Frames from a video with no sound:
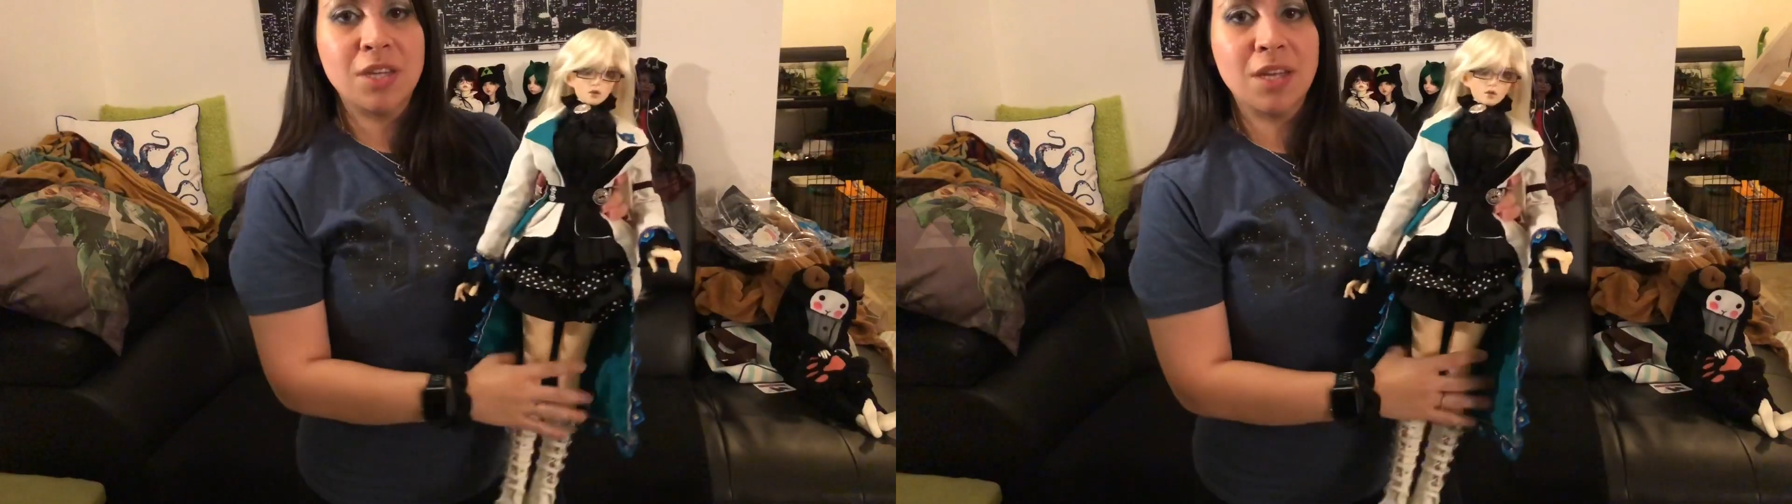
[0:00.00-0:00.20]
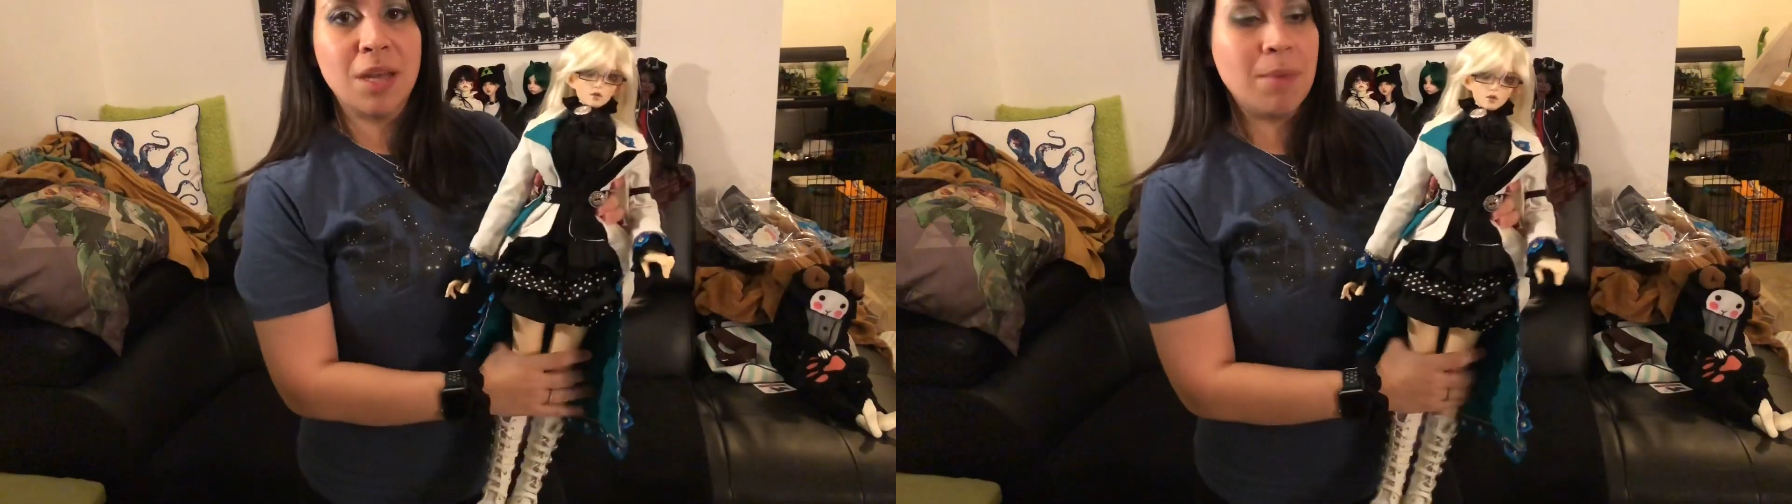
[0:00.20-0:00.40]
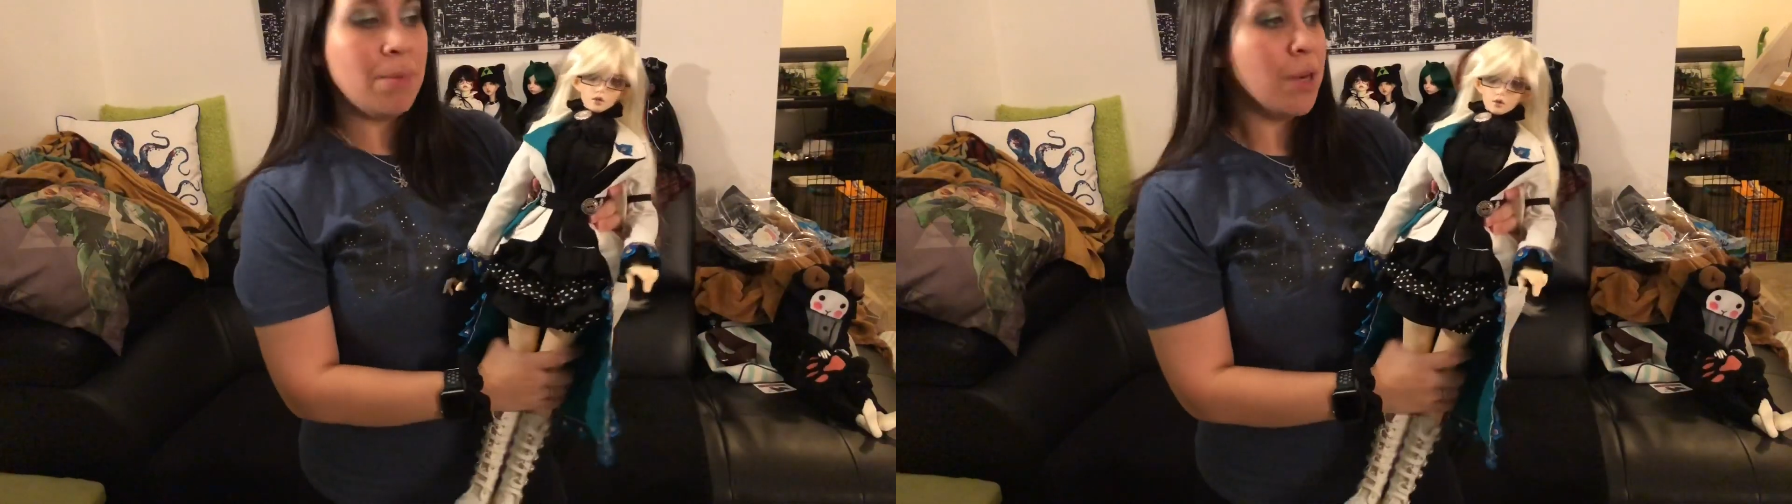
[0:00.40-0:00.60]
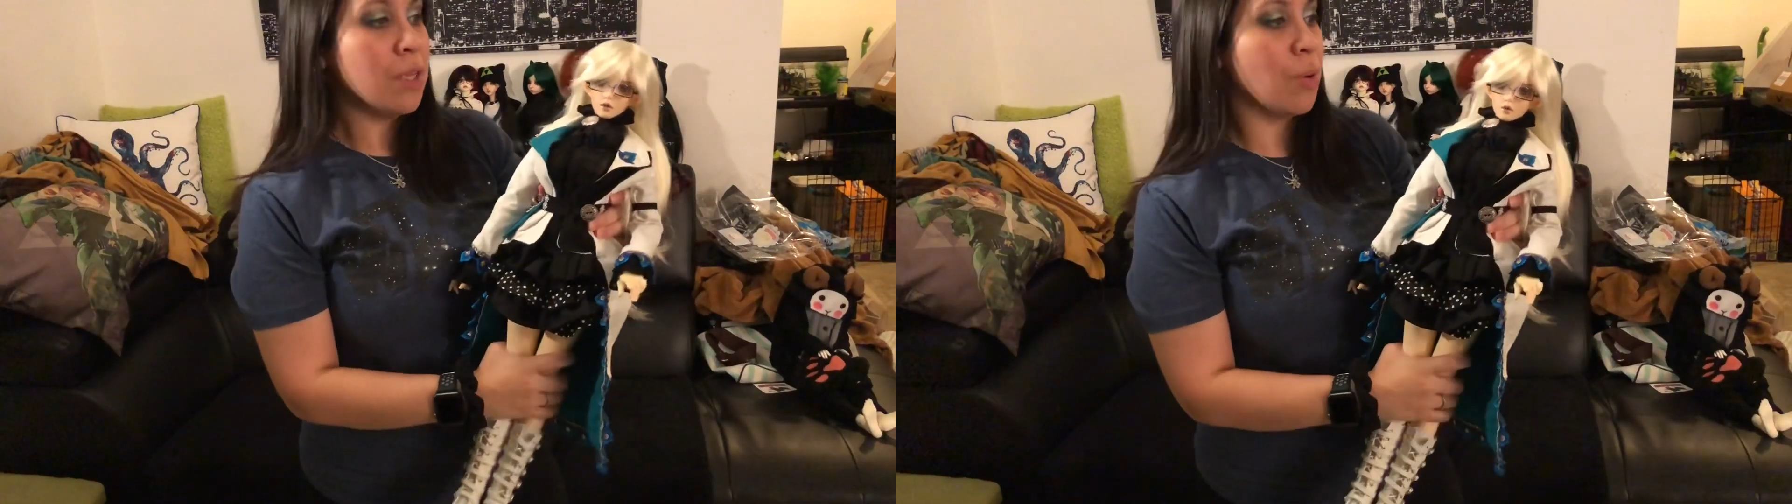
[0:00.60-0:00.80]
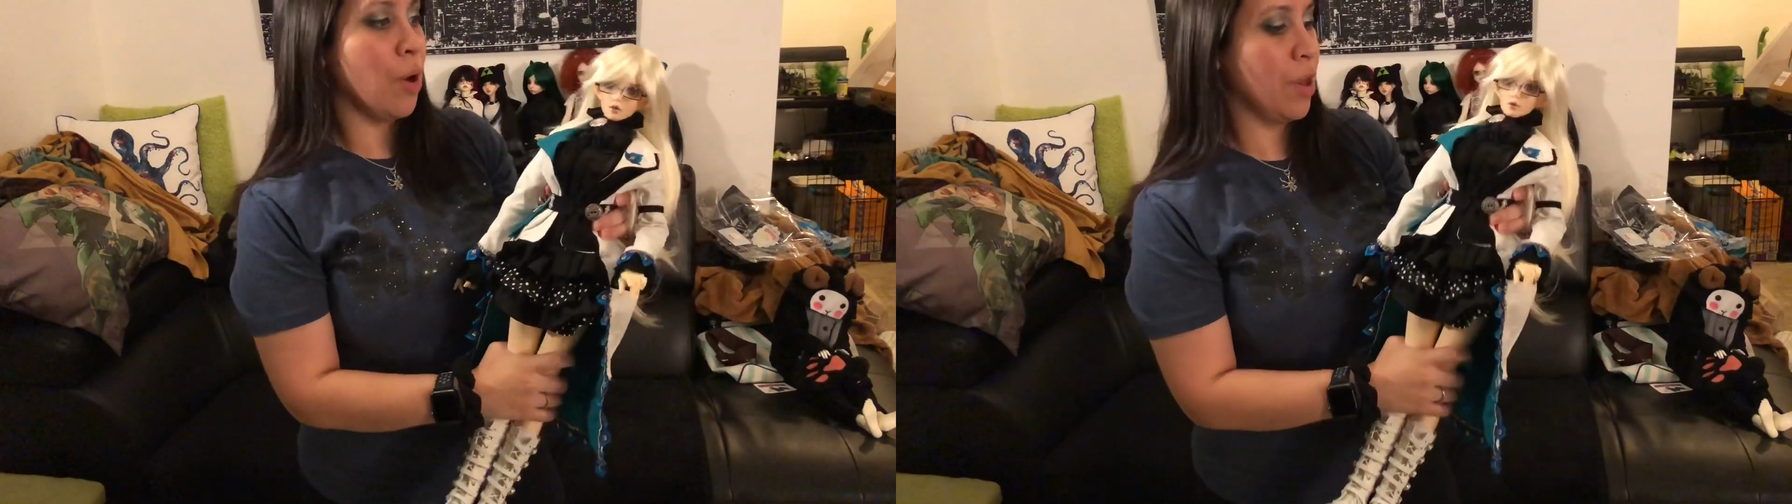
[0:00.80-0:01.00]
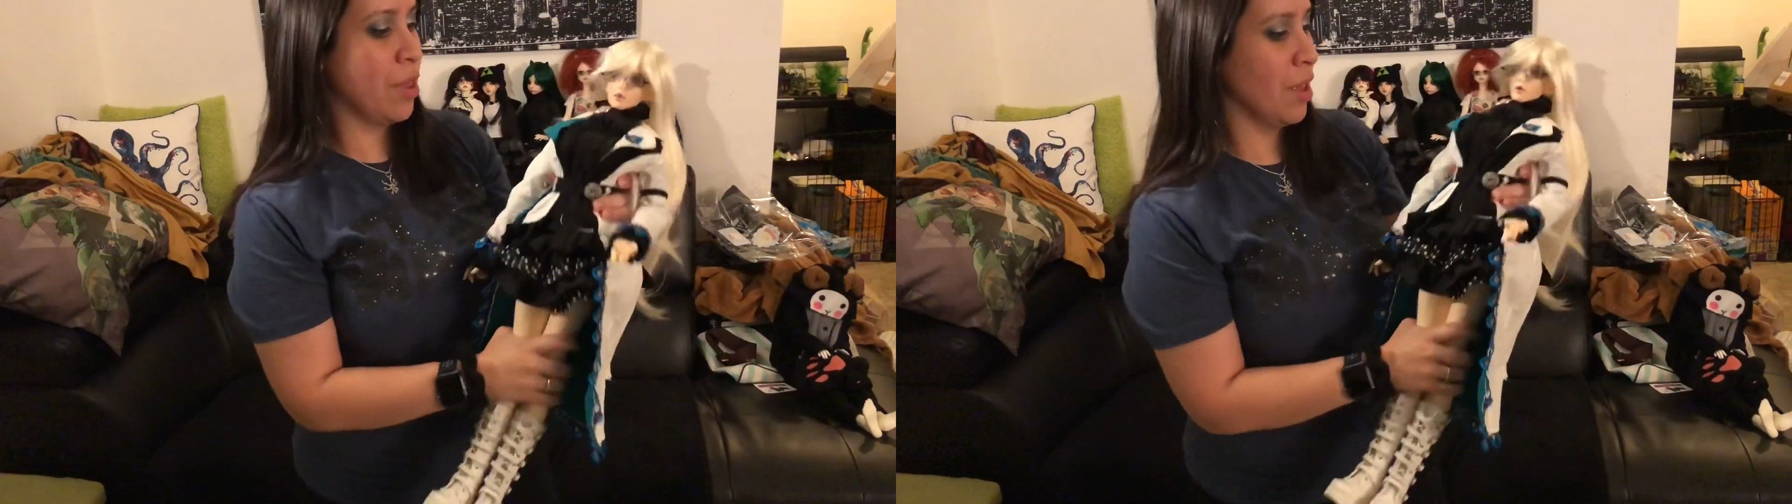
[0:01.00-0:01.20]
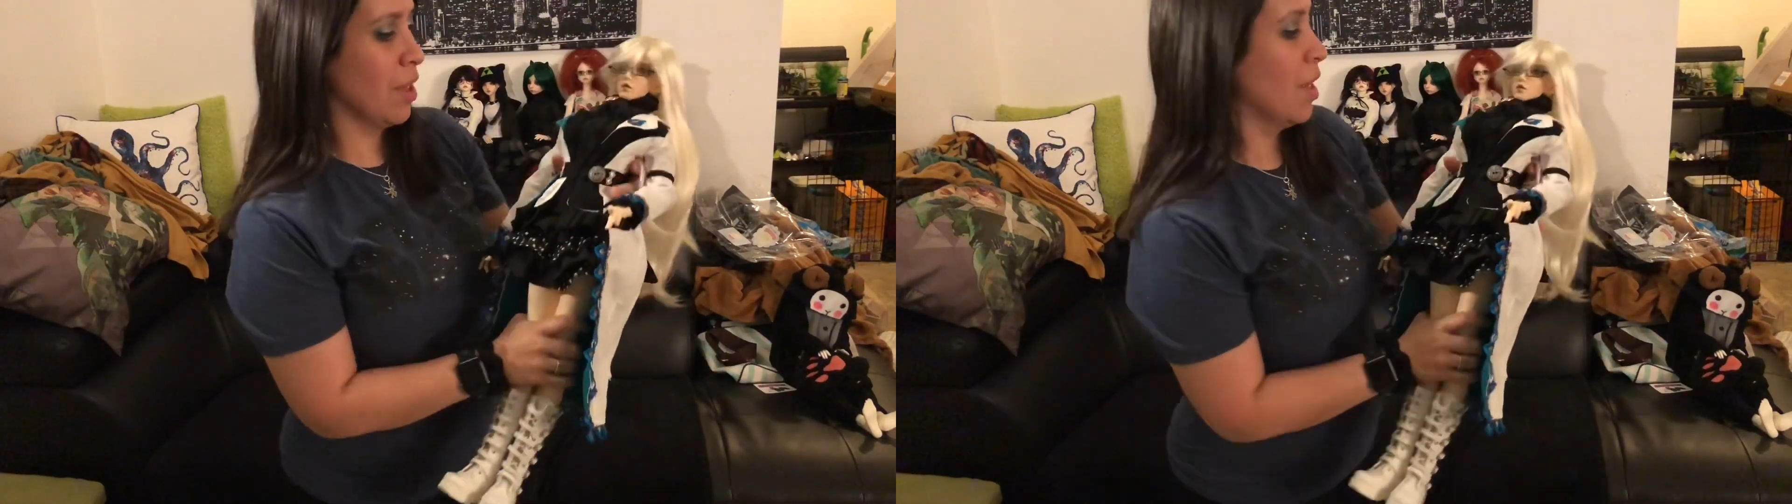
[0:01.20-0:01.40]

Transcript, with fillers: didn't get my money's worth.